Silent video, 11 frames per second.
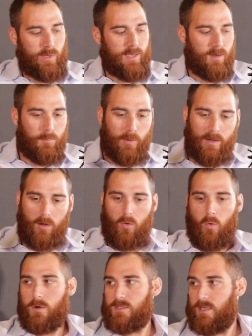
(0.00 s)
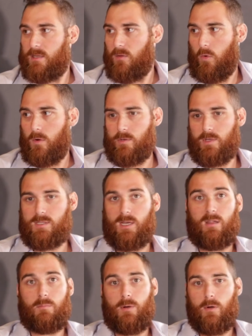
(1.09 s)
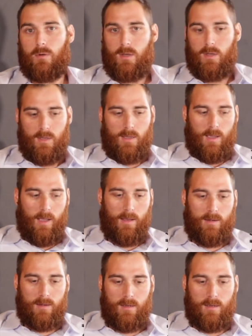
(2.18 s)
We had to bring our oars in. The oars are on the side of the boat, and